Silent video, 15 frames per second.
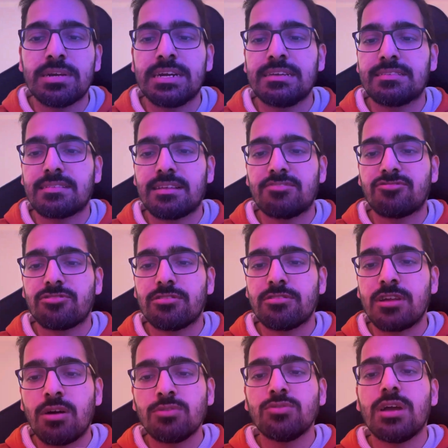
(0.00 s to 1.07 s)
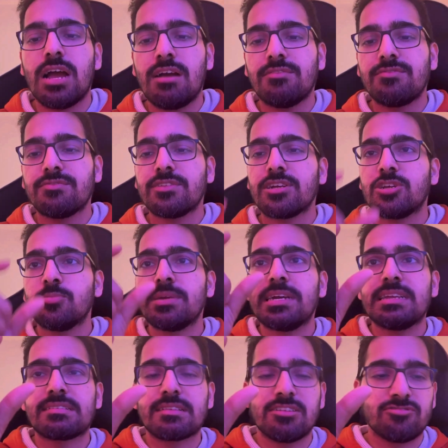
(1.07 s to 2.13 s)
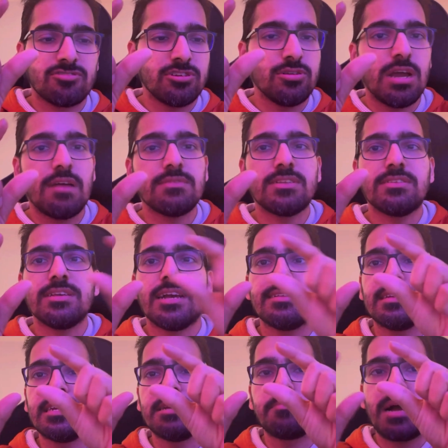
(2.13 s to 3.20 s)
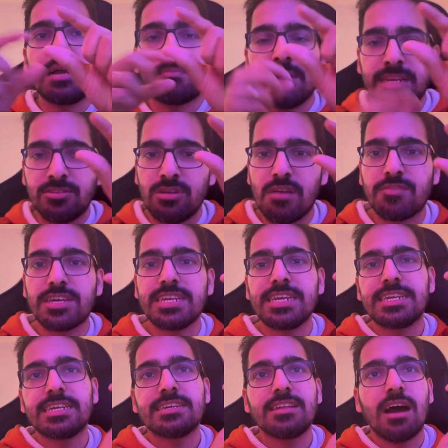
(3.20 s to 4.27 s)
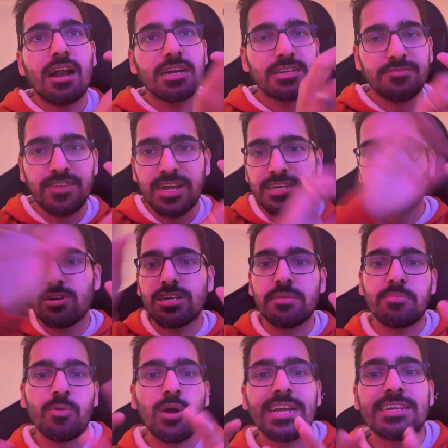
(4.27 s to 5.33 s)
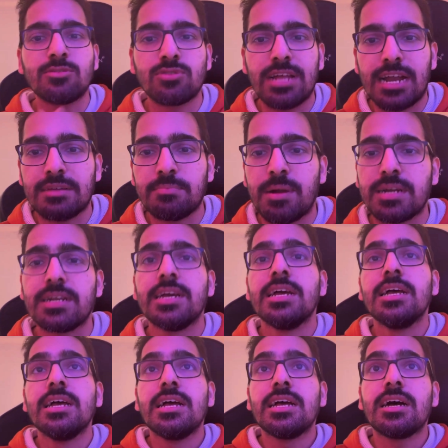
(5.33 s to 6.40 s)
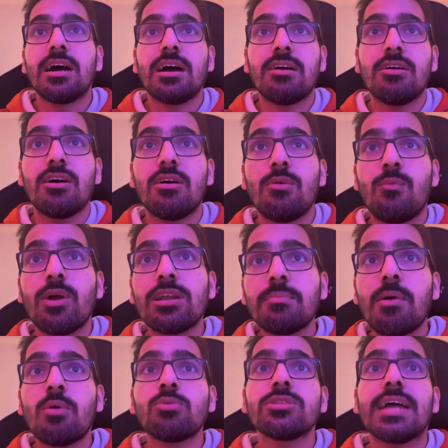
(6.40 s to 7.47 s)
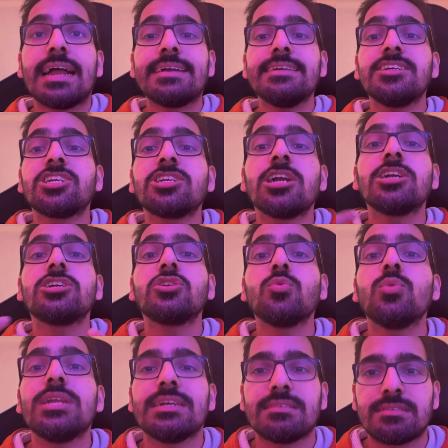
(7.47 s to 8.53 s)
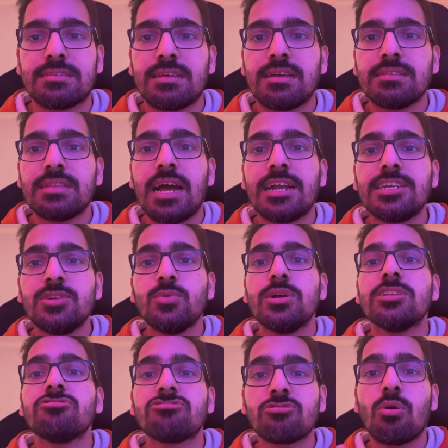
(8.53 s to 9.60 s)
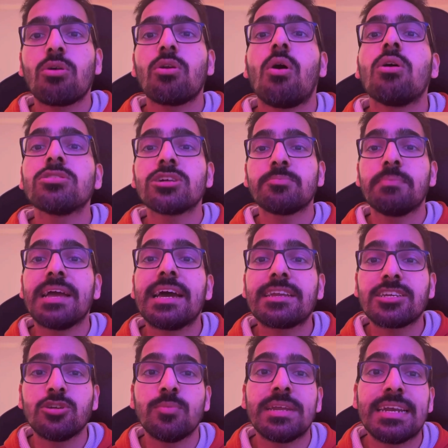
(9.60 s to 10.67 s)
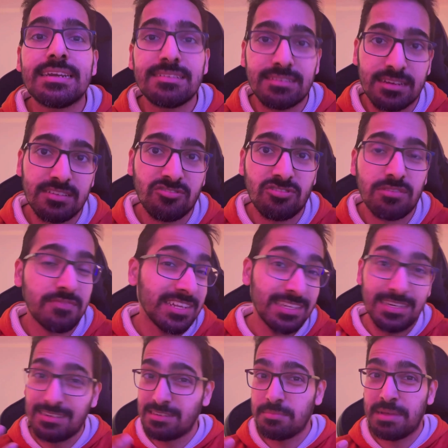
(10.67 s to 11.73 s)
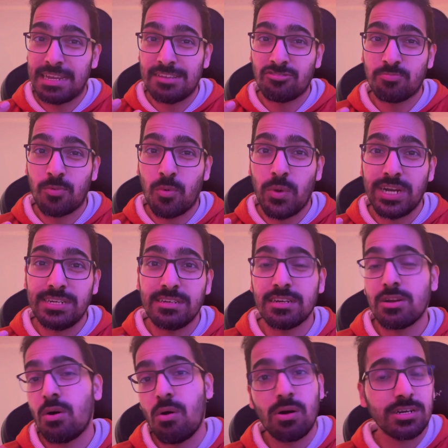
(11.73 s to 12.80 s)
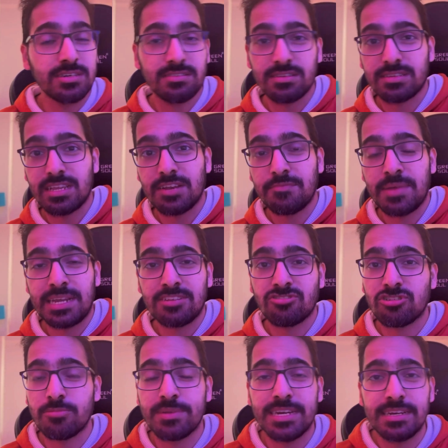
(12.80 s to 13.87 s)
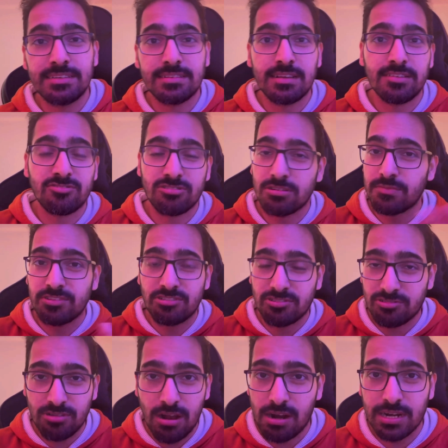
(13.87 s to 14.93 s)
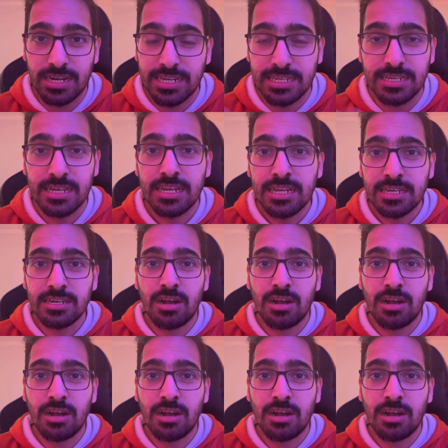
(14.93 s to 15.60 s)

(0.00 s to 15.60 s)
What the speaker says: Kubernetes cluster, now you have the Kubernetes cluster, you have the CI/CD pipeline, you have created the artifact, you are deploying to that. But what about the additional toolings that you install on the bare Kubernetes cluster, whether it's a managed provider or it's a self-managed Kubernetes cluster, which is hardly